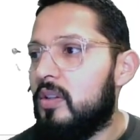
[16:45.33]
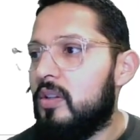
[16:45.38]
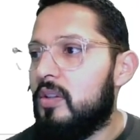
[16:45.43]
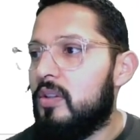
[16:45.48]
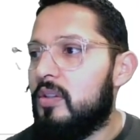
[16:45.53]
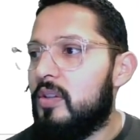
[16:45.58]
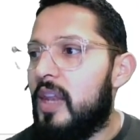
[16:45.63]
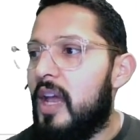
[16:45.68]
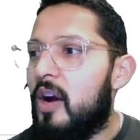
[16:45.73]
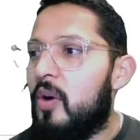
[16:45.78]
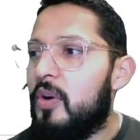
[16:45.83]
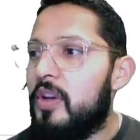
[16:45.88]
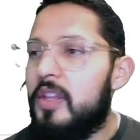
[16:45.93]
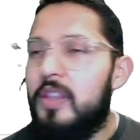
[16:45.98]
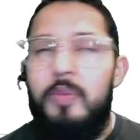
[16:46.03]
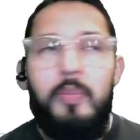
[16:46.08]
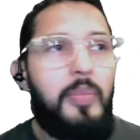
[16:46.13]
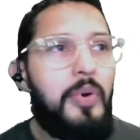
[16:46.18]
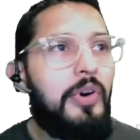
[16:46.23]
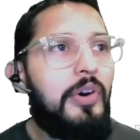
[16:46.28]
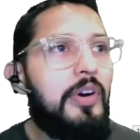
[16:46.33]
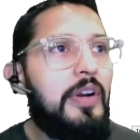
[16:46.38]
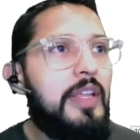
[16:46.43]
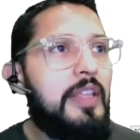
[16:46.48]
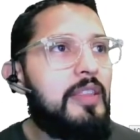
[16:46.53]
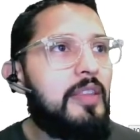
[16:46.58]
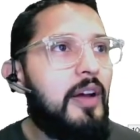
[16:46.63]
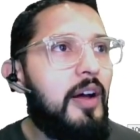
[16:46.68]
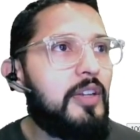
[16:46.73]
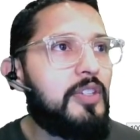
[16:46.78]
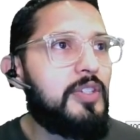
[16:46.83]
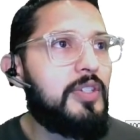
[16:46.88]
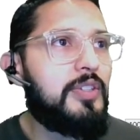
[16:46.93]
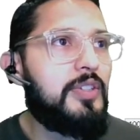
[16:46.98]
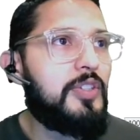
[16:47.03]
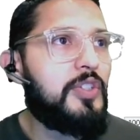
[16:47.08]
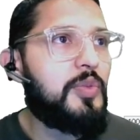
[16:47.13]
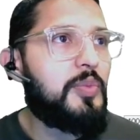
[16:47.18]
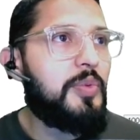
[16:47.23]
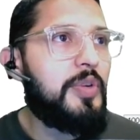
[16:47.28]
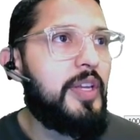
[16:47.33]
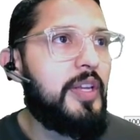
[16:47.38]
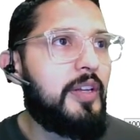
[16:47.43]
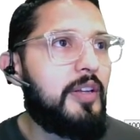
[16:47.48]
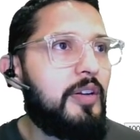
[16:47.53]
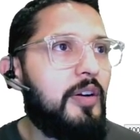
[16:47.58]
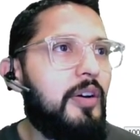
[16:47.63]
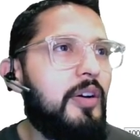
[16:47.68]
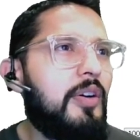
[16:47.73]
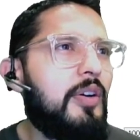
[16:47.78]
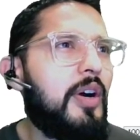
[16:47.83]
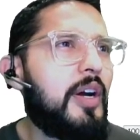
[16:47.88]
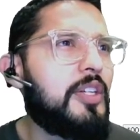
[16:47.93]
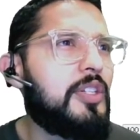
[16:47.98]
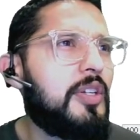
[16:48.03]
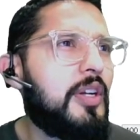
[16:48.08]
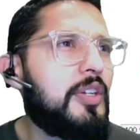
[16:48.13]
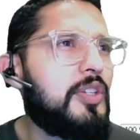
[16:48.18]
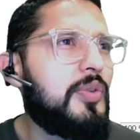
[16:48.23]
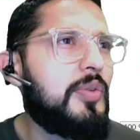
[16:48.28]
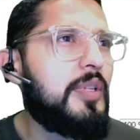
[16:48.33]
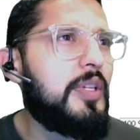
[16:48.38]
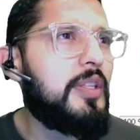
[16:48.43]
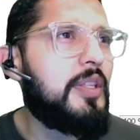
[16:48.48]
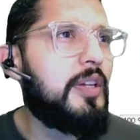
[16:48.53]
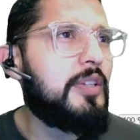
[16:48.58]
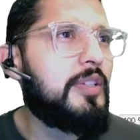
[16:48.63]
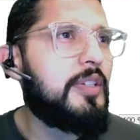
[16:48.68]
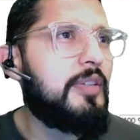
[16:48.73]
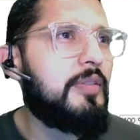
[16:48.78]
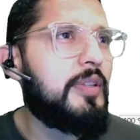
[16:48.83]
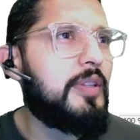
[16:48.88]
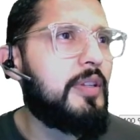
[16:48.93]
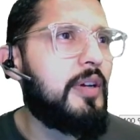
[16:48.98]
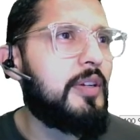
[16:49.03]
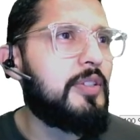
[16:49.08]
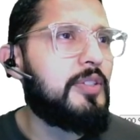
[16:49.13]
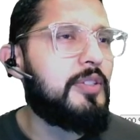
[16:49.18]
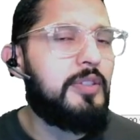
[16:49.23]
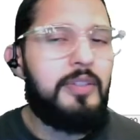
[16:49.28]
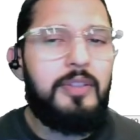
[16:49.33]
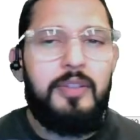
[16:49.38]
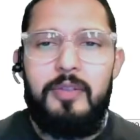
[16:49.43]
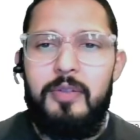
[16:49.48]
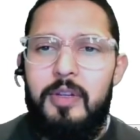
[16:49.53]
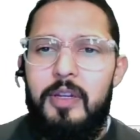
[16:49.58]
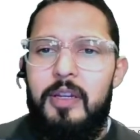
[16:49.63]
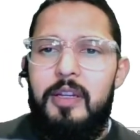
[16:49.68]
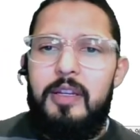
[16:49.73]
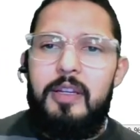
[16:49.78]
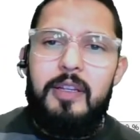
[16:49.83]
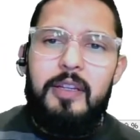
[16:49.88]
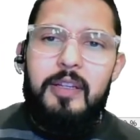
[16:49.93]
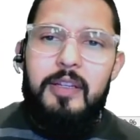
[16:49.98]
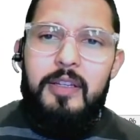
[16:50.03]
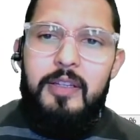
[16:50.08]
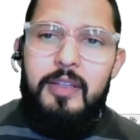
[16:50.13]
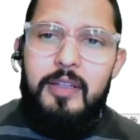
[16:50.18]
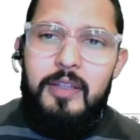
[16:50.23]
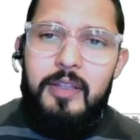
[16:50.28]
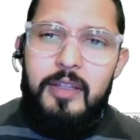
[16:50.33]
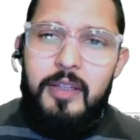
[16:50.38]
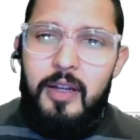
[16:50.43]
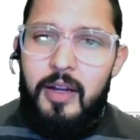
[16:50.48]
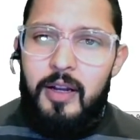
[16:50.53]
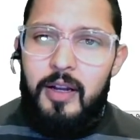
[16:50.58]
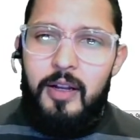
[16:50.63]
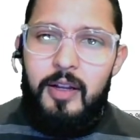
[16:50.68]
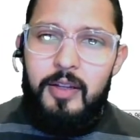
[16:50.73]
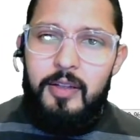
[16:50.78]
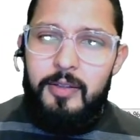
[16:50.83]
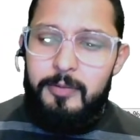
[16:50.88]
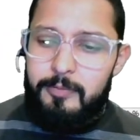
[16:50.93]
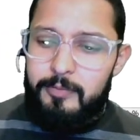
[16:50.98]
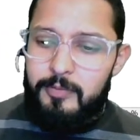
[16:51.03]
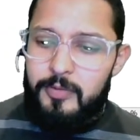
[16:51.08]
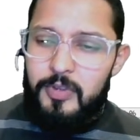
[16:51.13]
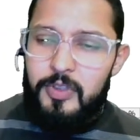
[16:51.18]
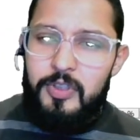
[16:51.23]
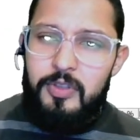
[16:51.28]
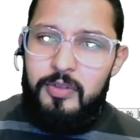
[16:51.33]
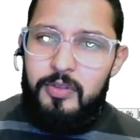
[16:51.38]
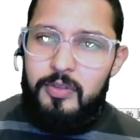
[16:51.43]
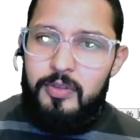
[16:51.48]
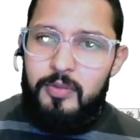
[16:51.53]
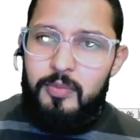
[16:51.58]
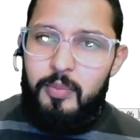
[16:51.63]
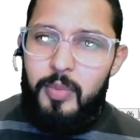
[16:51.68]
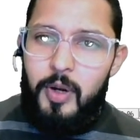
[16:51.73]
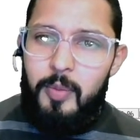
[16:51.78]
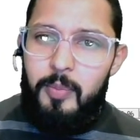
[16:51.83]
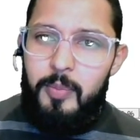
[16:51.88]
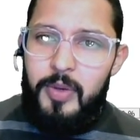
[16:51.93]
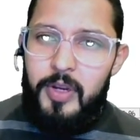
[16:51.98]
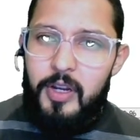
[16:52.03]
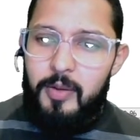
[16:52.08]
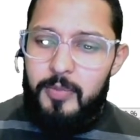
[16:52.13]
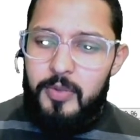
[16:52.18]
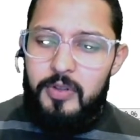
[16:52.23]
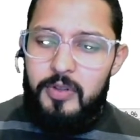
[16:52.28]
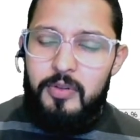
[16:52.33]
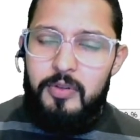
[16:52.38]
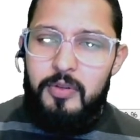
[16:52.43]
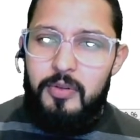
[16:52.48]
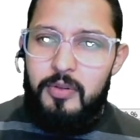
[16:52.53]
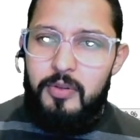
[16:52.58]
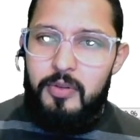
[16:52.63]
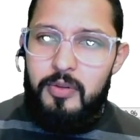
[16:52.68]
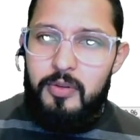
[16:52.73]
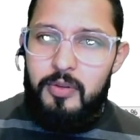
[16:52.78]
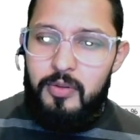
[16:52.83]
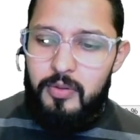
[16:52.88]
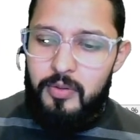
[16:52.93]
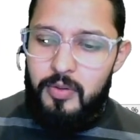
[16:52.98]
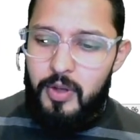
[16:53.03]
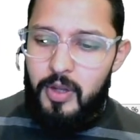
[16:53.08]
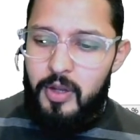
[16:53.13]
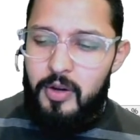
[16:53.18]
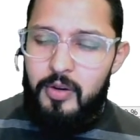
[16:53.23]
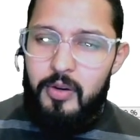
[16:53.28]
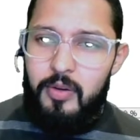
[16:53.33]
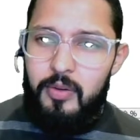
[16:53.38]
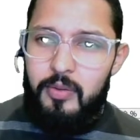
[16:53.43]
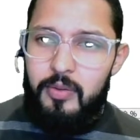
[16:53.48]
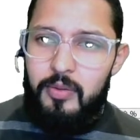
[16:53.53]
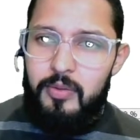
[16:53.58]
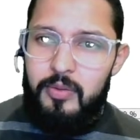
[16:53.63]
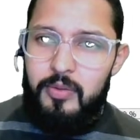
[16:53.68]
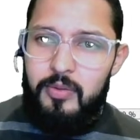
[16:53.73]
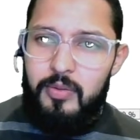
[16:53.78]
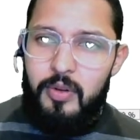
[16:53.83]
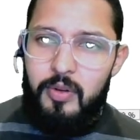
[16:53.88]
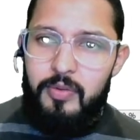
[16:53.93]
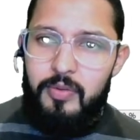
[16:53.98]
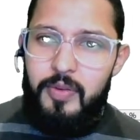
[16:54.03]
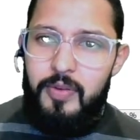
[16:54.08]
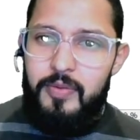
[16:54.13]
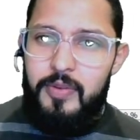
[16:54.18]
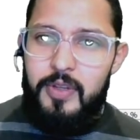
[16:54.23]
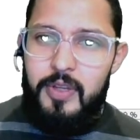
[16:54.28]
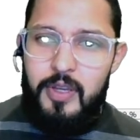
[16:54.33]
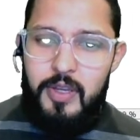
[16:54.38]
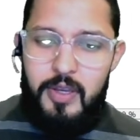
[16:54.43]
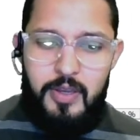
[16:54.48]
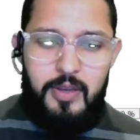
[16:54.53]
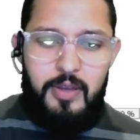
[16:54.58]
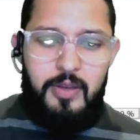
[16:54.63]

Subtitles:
So now it barely touches the spring. Oh, actually, it doesn't even touches it. Let's bump it up to, I don't know, 1250.